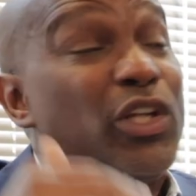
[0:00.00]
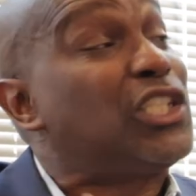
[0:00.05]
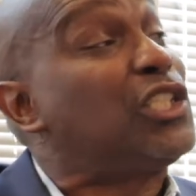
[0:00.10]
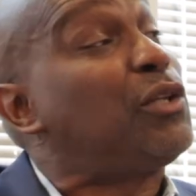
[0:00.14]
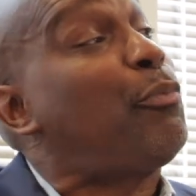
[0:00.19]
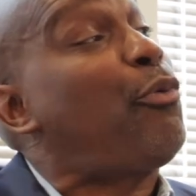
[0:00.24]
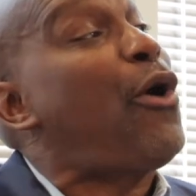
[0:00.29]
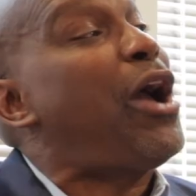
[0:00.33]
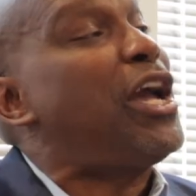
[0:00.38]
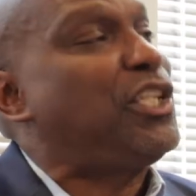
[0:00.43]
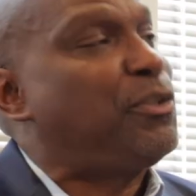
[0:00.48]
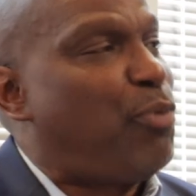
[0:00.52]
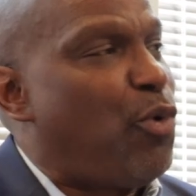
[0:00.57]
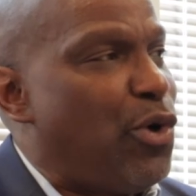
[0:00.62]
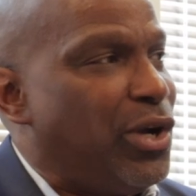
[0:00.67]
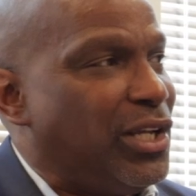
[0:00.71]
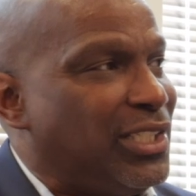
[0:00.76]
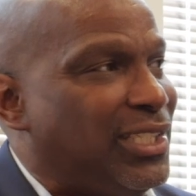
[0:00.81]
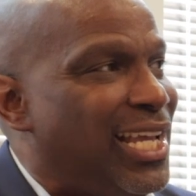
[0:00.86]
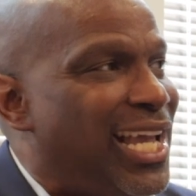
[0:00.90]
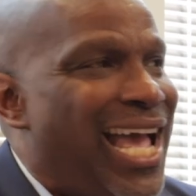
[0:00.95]
It's the price
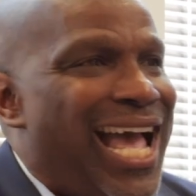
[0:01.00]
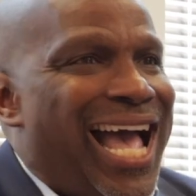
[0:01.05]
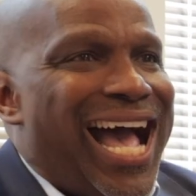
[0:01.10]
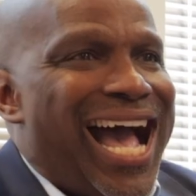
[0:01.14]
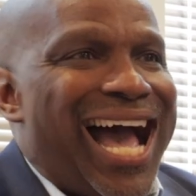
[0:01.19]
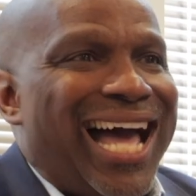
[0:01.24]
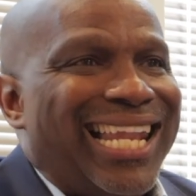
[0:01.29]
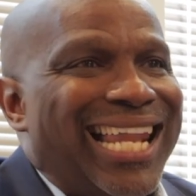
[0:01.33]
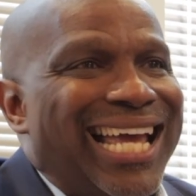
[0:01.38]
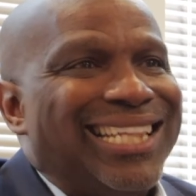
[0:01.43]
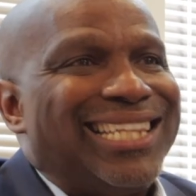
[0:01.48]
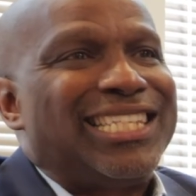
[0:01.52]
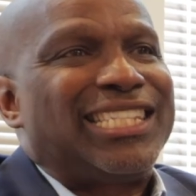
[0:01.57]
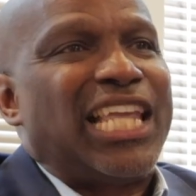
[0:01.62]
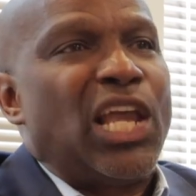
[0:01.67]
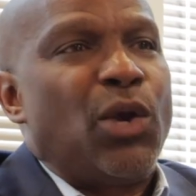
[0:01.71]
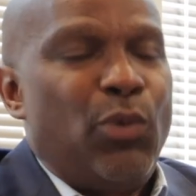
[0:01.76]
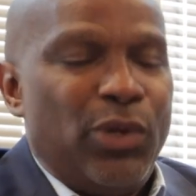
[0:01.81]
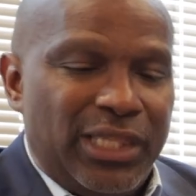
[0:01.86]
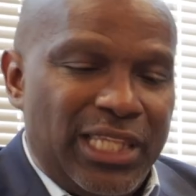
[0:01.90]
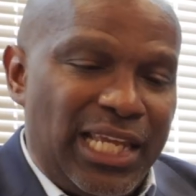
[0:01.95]
points. I like to
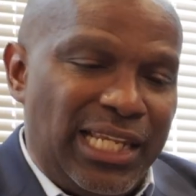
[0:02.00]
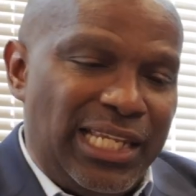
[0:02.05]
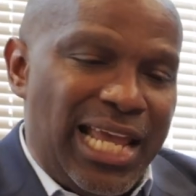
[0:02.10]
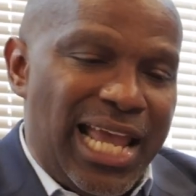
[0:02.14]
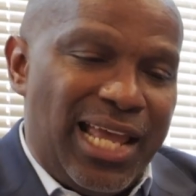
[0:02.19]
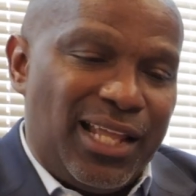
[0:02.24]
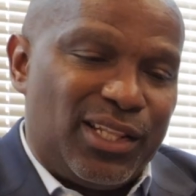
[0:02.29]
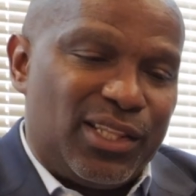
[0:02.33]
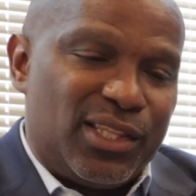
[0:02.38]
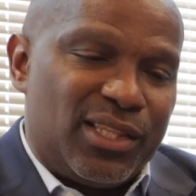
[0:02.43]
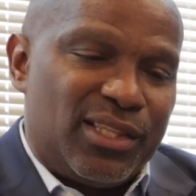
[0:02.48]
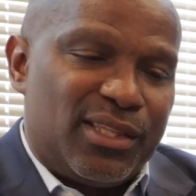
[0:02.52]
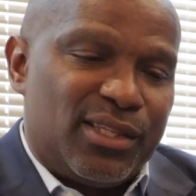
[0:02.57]
stay within that